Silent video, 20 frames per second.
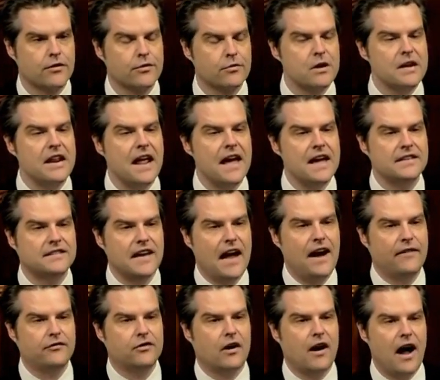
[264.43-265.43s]
3 days
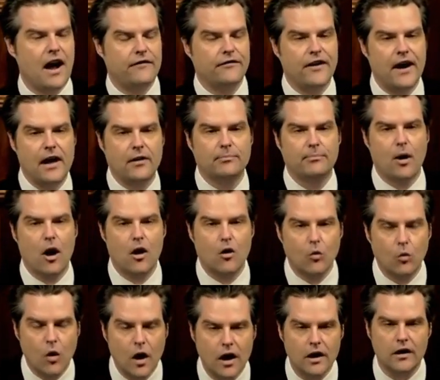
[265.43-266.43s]
after I filed
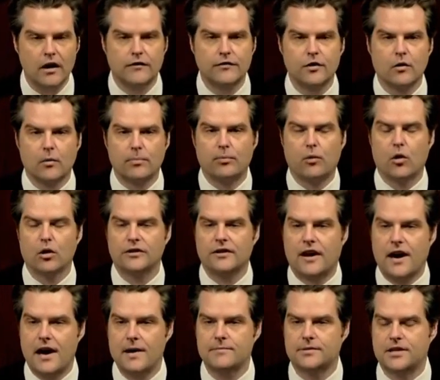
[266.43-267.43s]
part 1 of the report
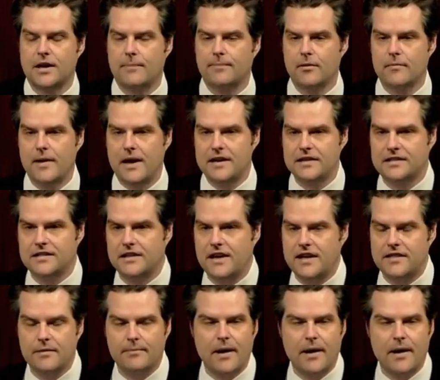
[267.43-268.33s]
that I am supplementing today,